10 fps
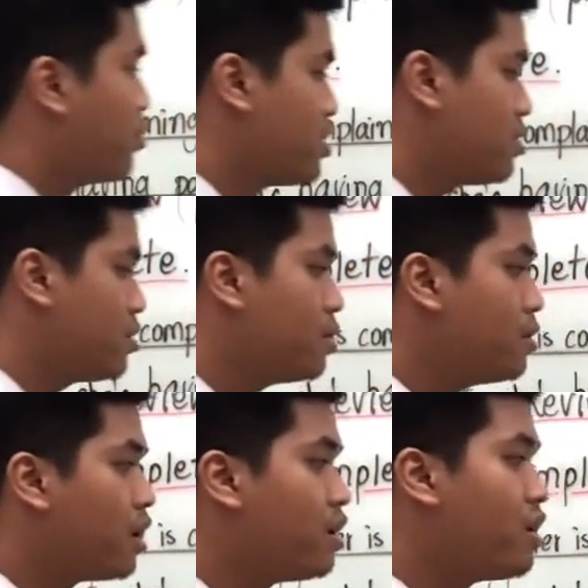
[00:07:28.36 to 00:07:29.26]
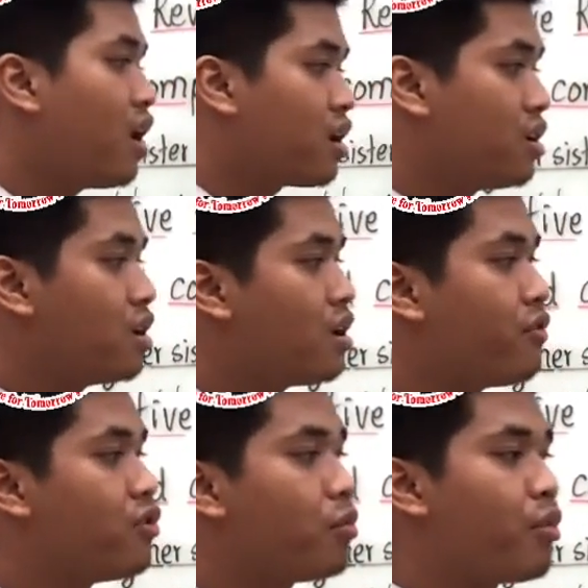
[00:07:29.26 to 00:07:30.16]
2, a daughter
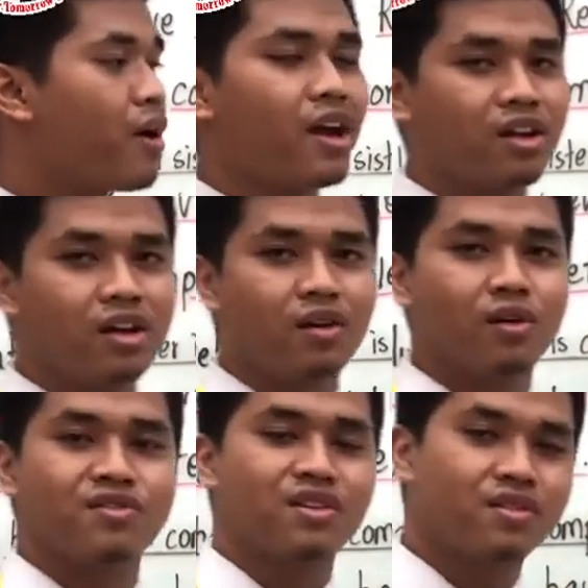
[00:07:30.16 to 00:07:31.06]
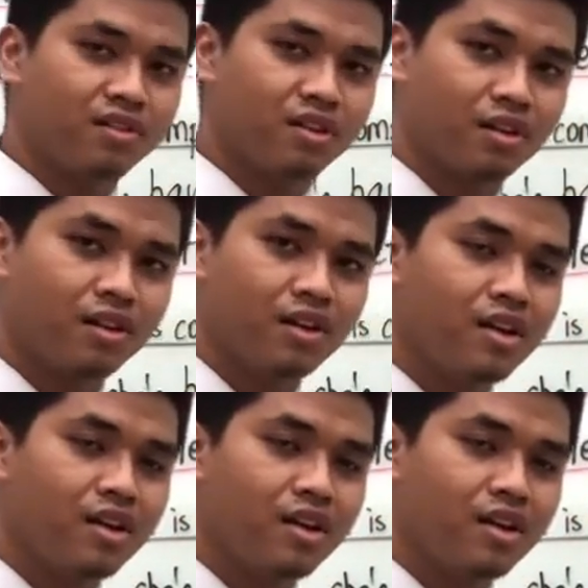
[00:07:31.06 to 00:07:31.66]
of your brother or sister.